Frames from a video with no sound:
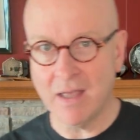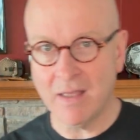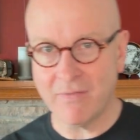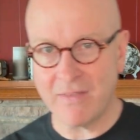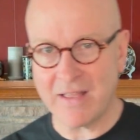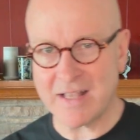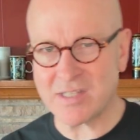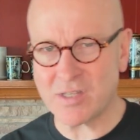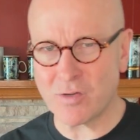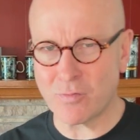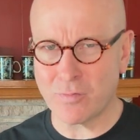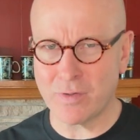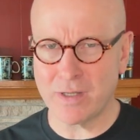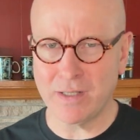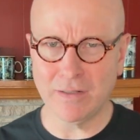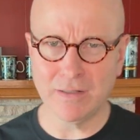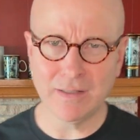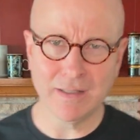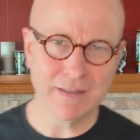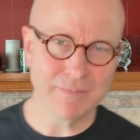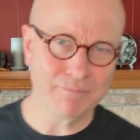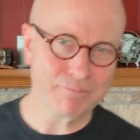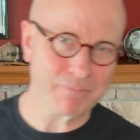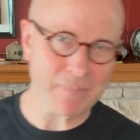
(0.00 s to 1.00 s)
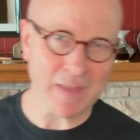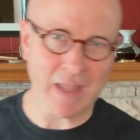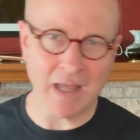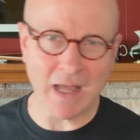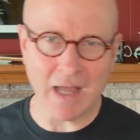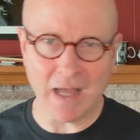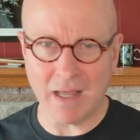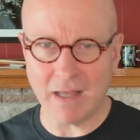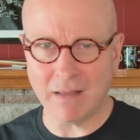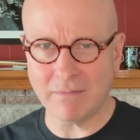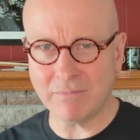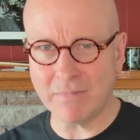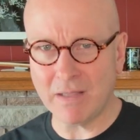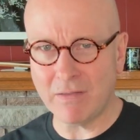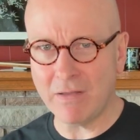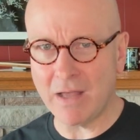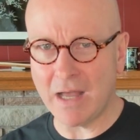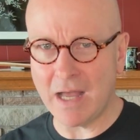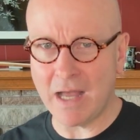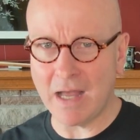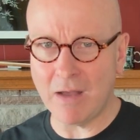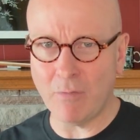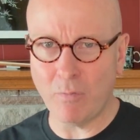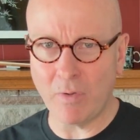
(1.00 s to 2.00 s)
that's a real,
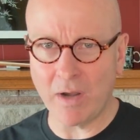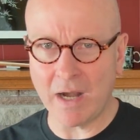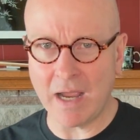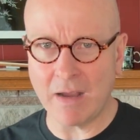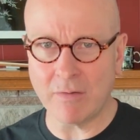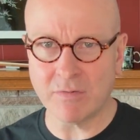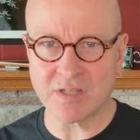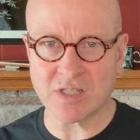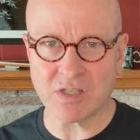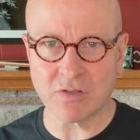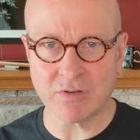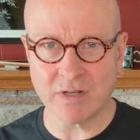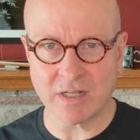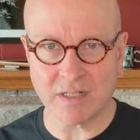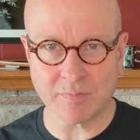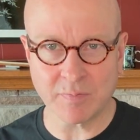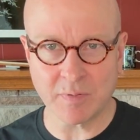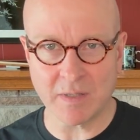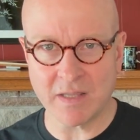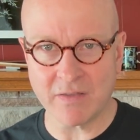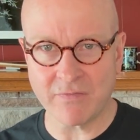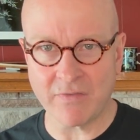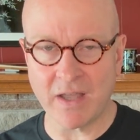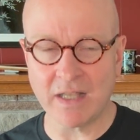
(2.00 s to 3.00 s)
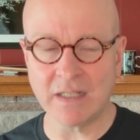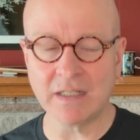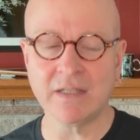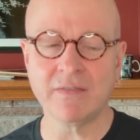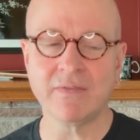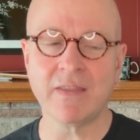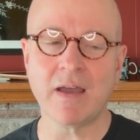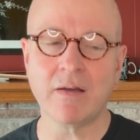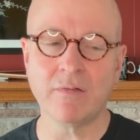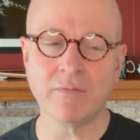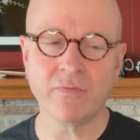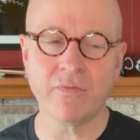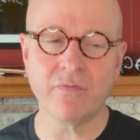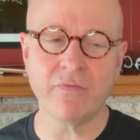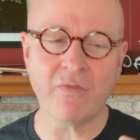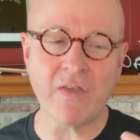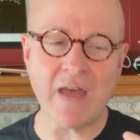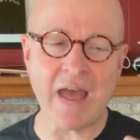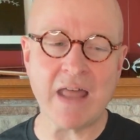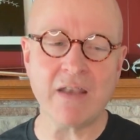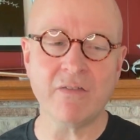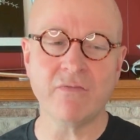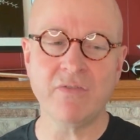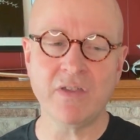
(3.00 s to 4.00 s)
when I was learning to play the violin,
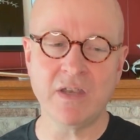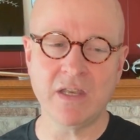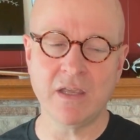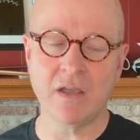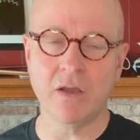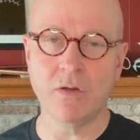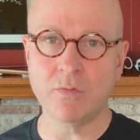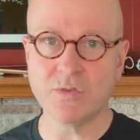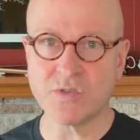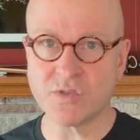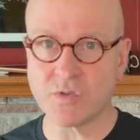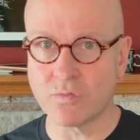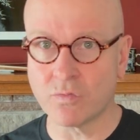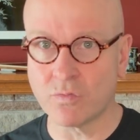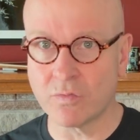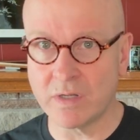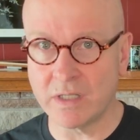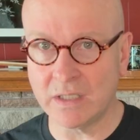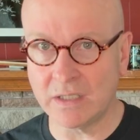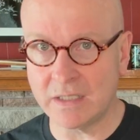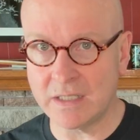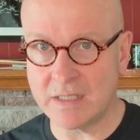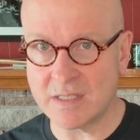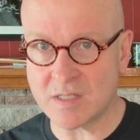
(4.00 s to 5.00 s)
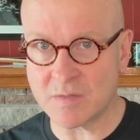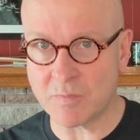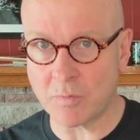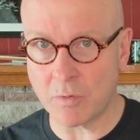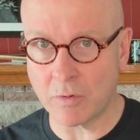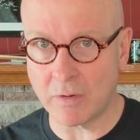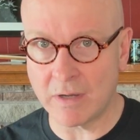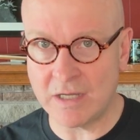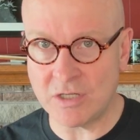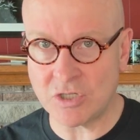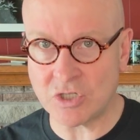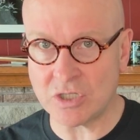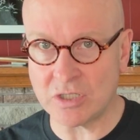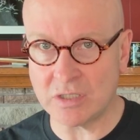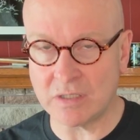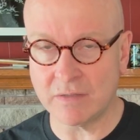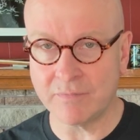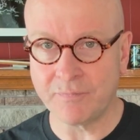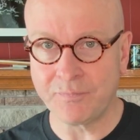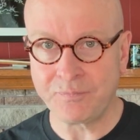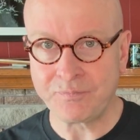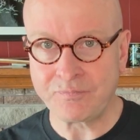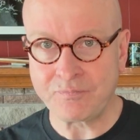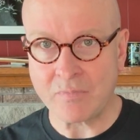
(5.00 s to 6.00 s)
that video was a real
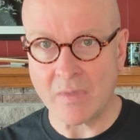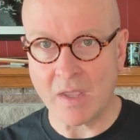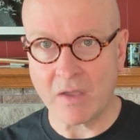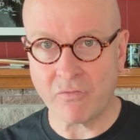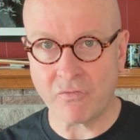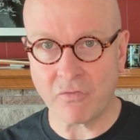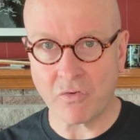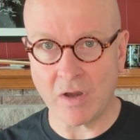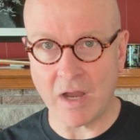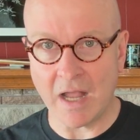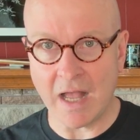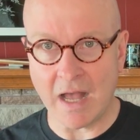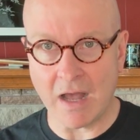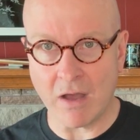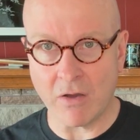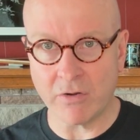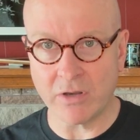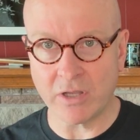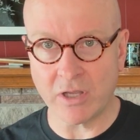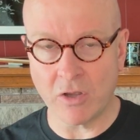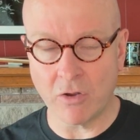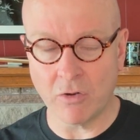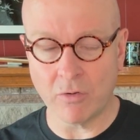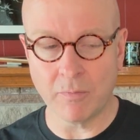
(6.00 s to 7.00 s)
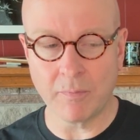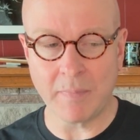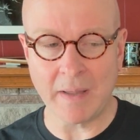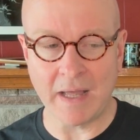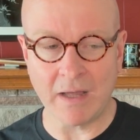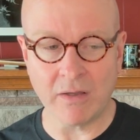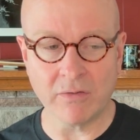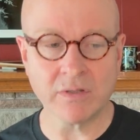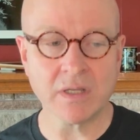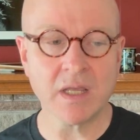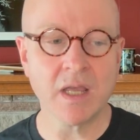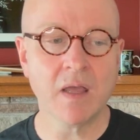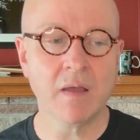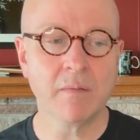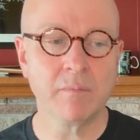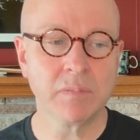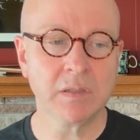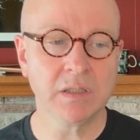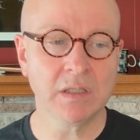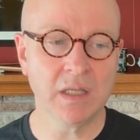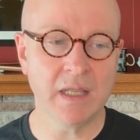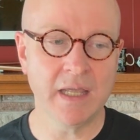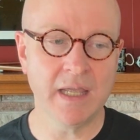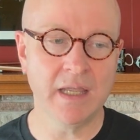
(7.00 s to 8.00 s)
inspiration for how to go about
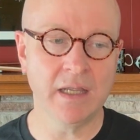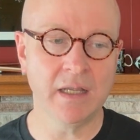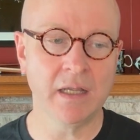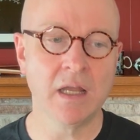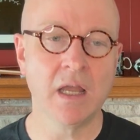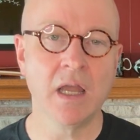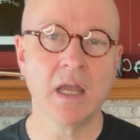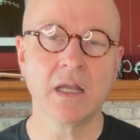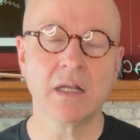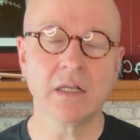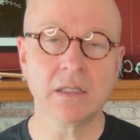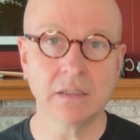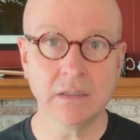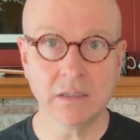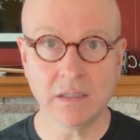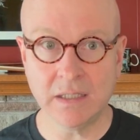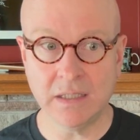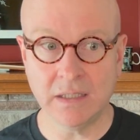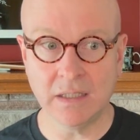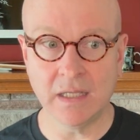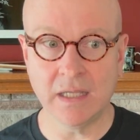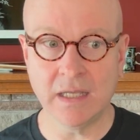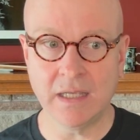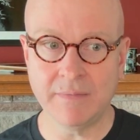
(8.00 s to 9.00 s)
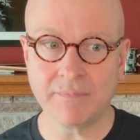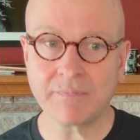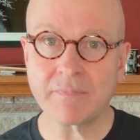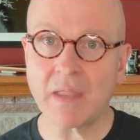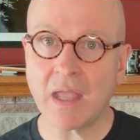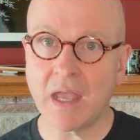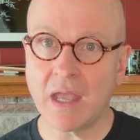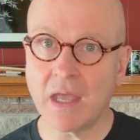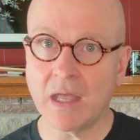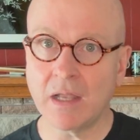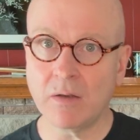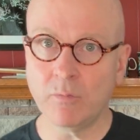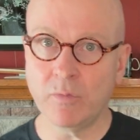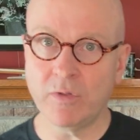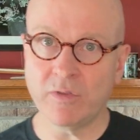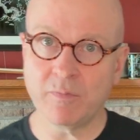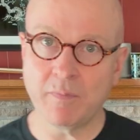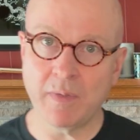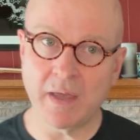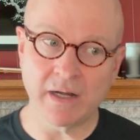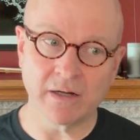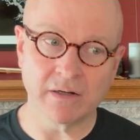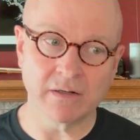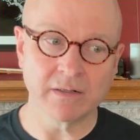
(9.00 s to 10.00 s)
playing cleanly and
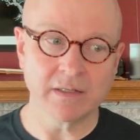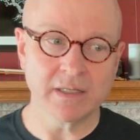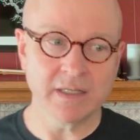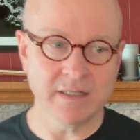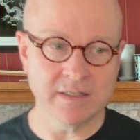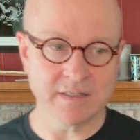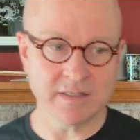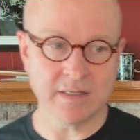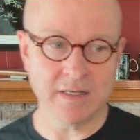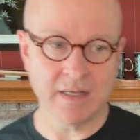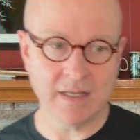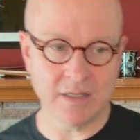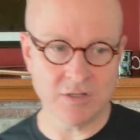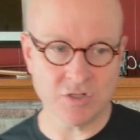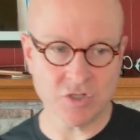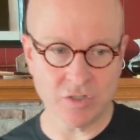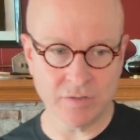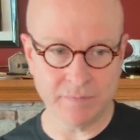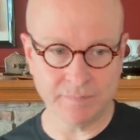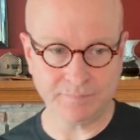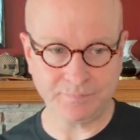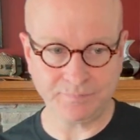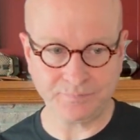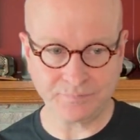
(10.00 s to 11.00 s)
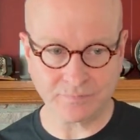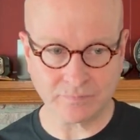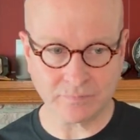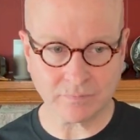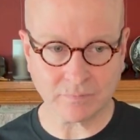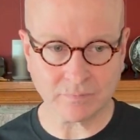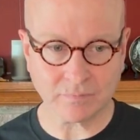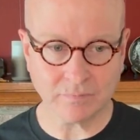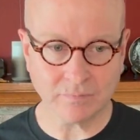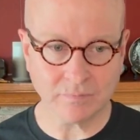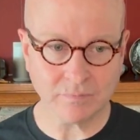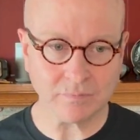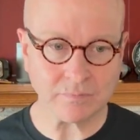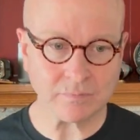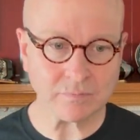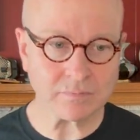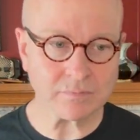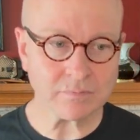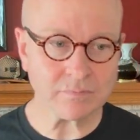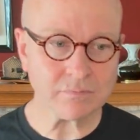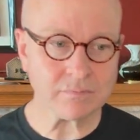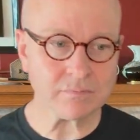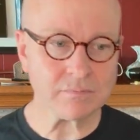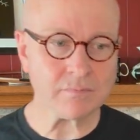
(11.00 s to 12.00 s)
with better intonation.
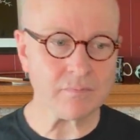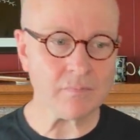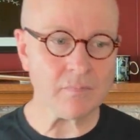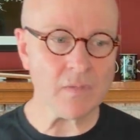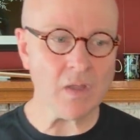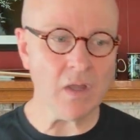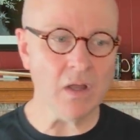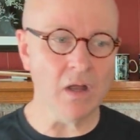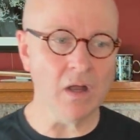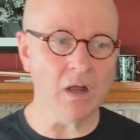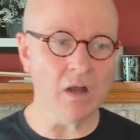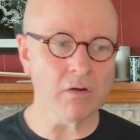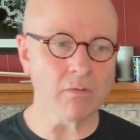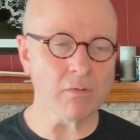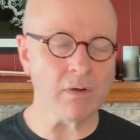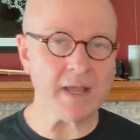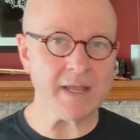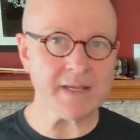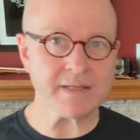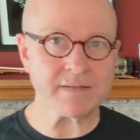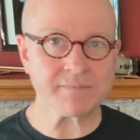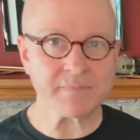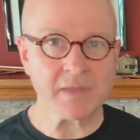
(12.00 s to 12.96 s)
All right.